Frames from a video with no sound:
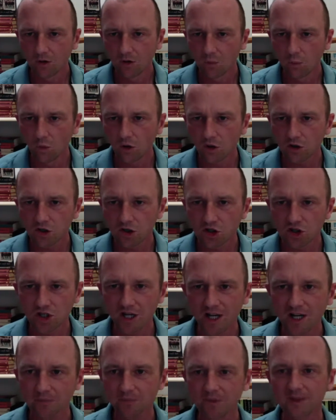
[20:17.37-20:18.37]
What
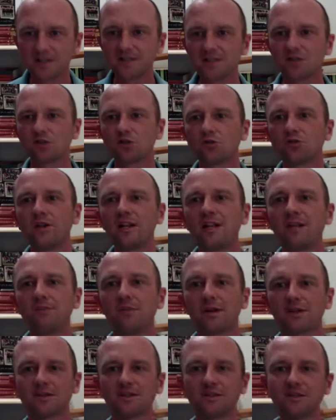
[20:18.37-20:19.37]
shape is the green
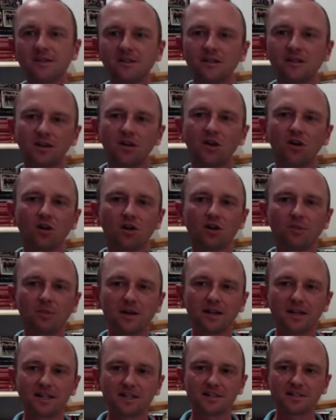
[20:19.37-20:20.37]
button on a
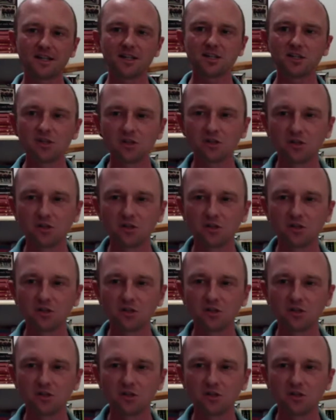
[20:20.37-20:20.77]
PlayStation